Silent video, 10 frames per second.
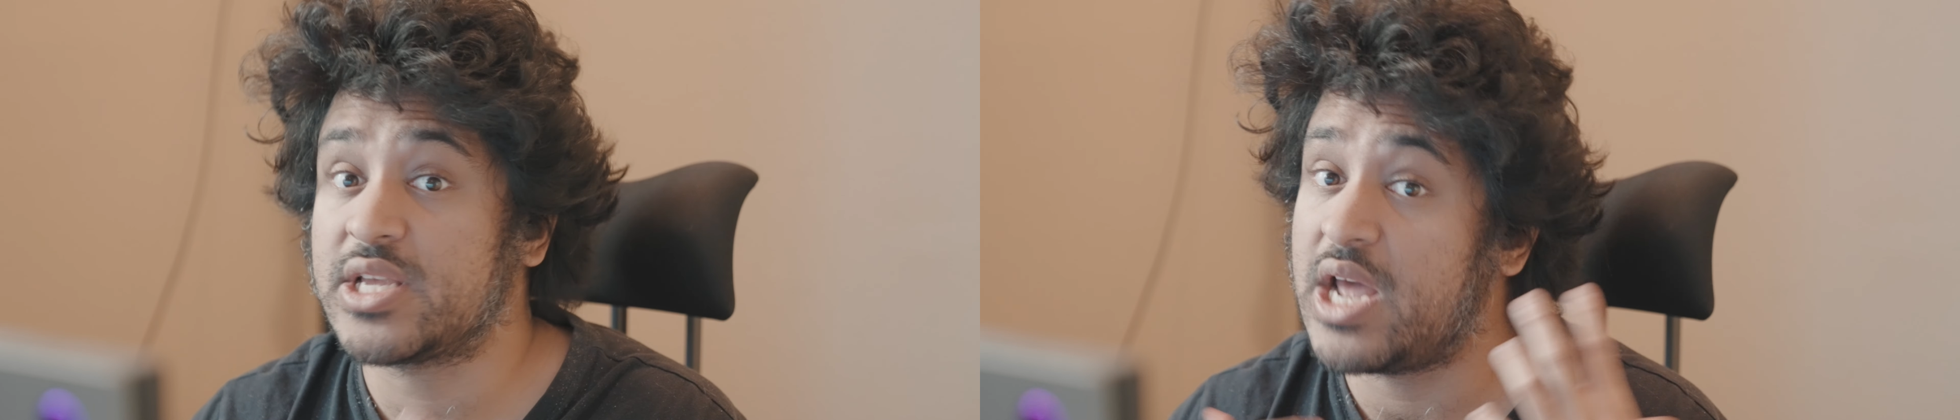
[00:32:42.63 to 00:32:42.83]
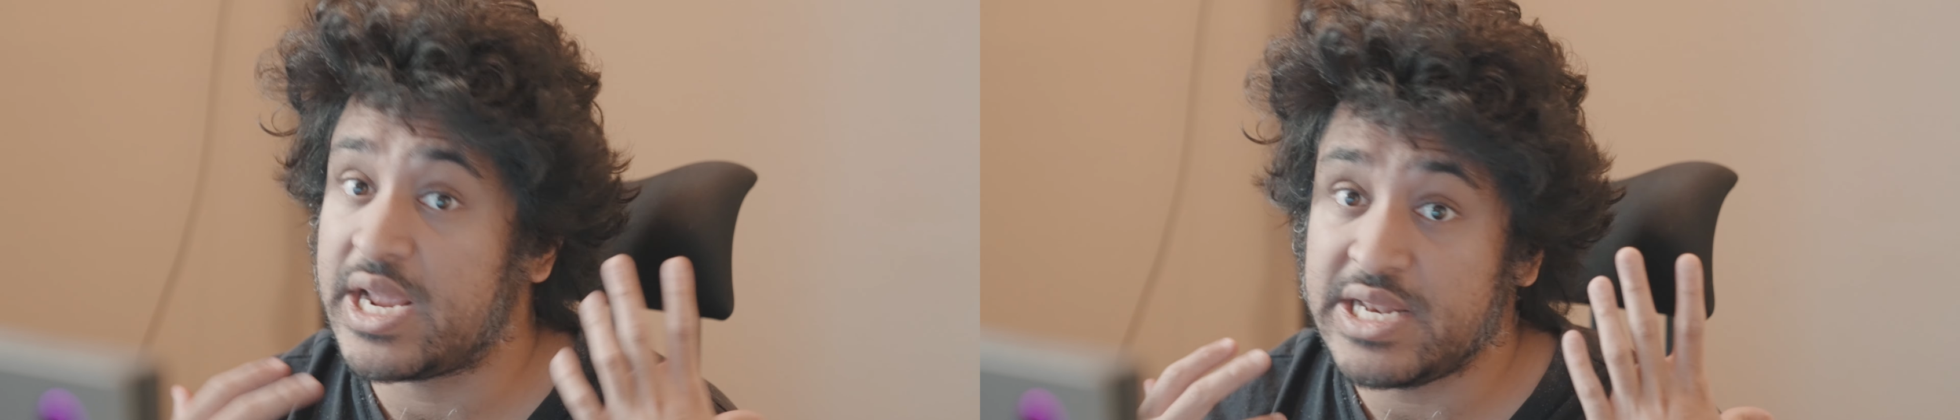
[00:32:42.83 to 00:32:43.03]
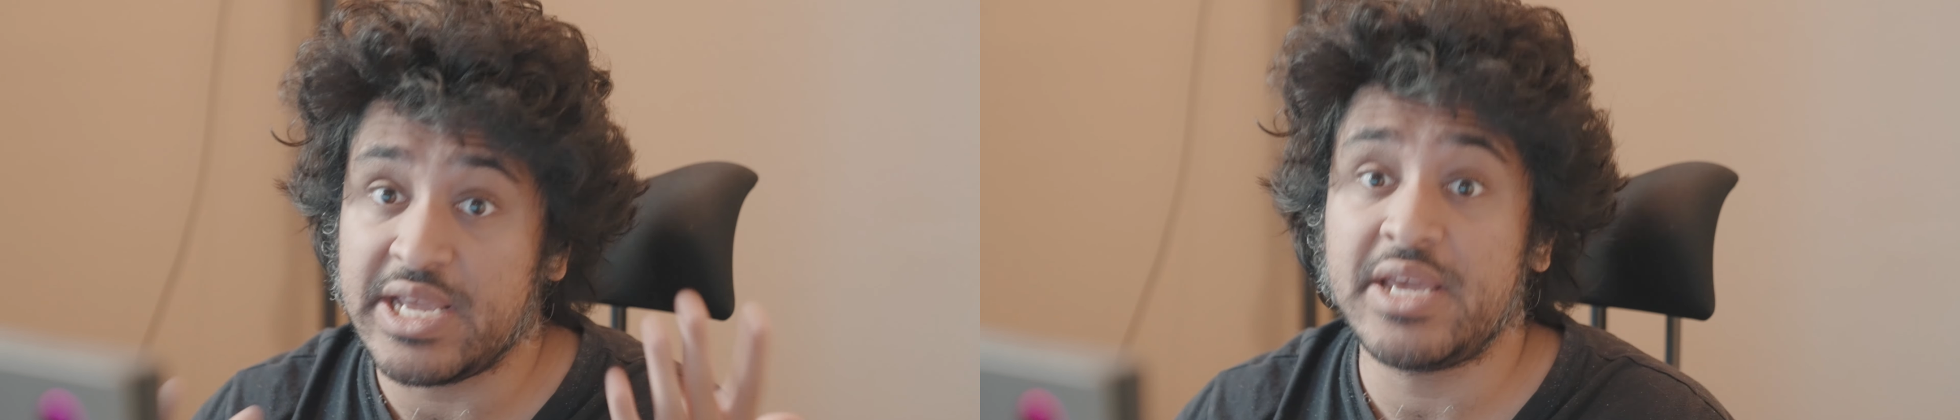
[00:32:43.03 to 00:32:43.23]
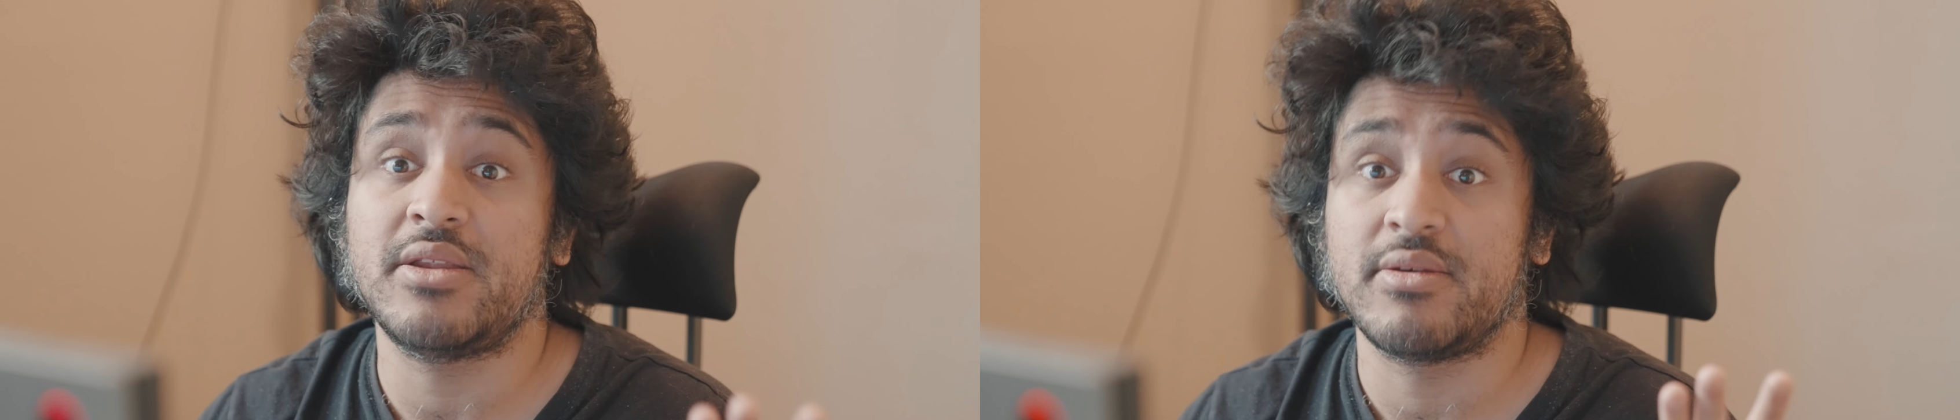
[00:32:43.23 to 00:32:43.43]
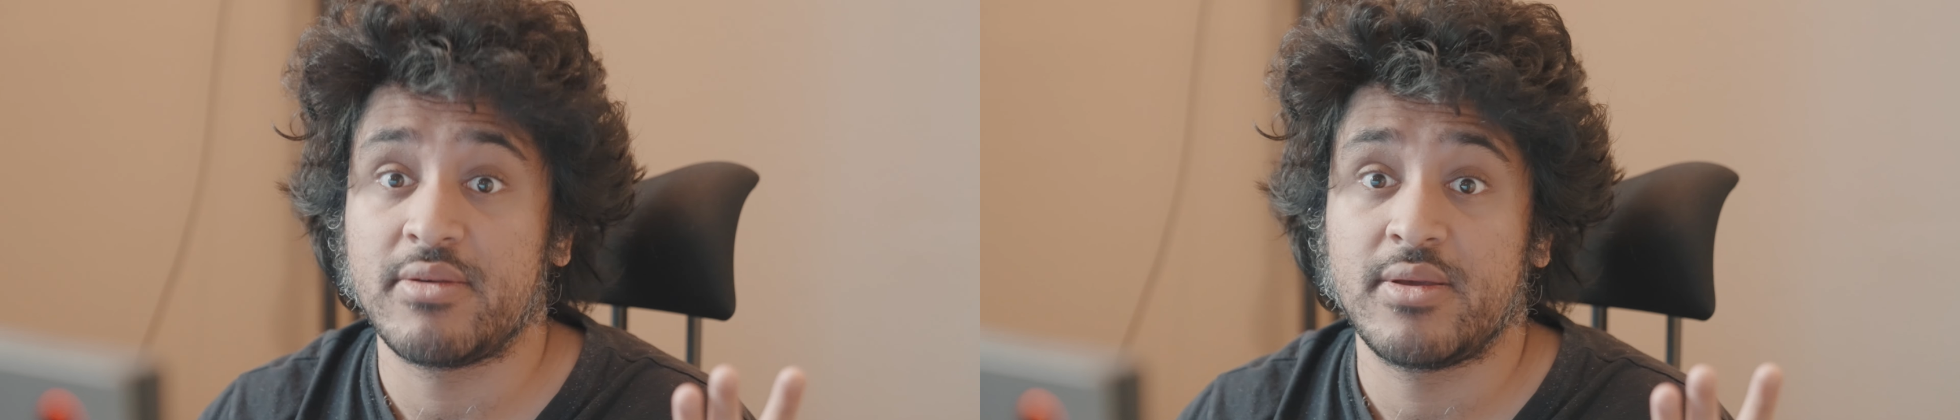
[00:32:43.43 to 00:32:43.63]
And I
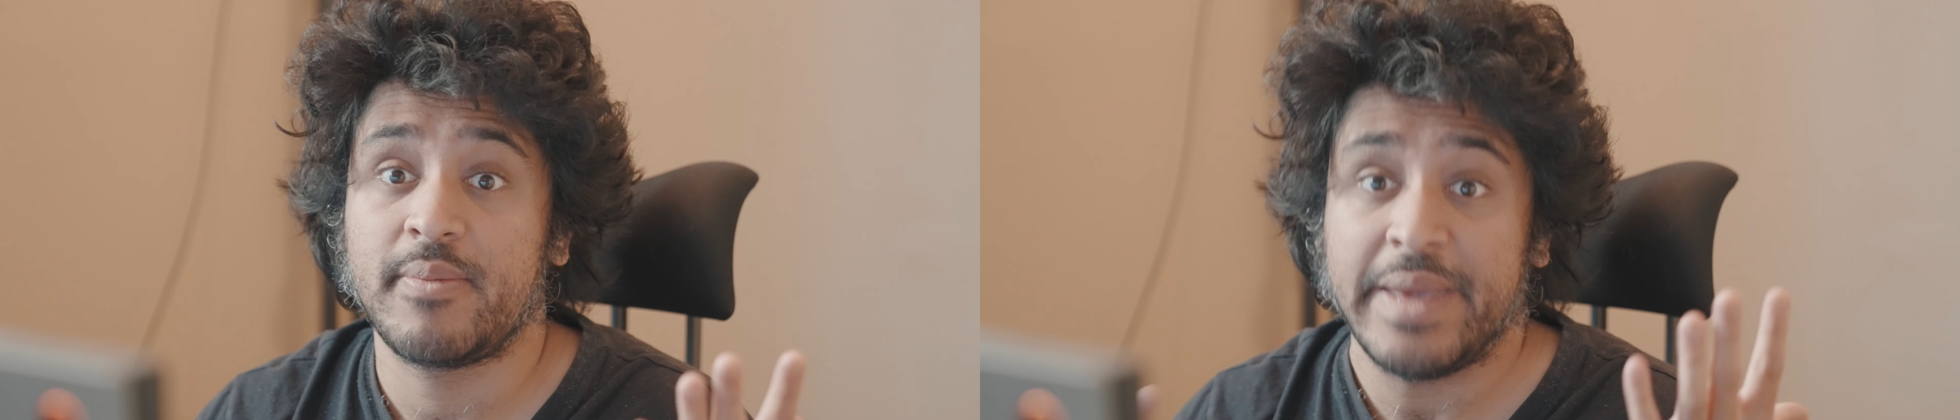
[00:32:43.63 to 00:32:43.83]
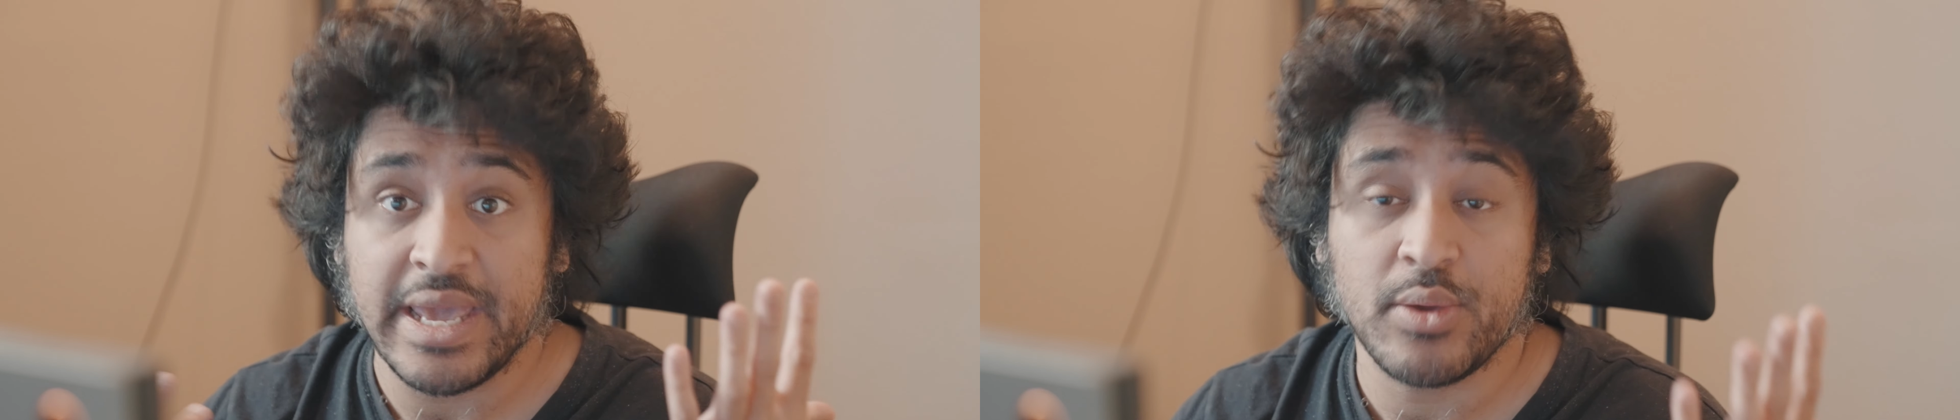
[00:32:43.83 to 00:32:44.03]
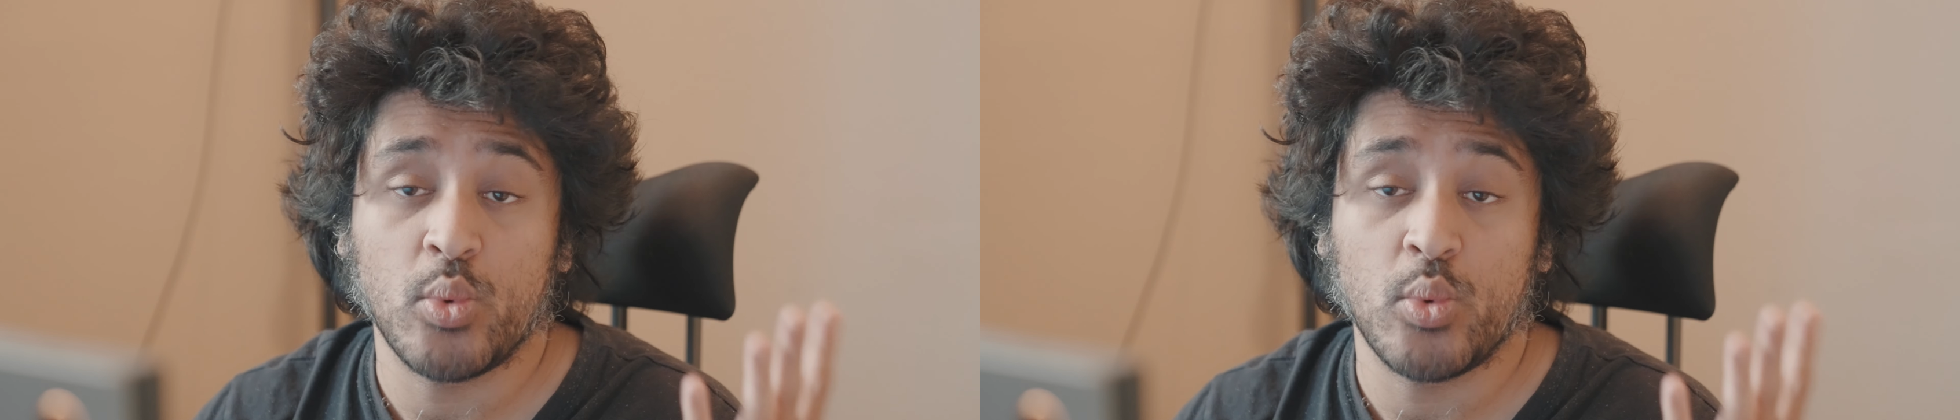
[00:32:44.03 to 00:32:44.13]
did pay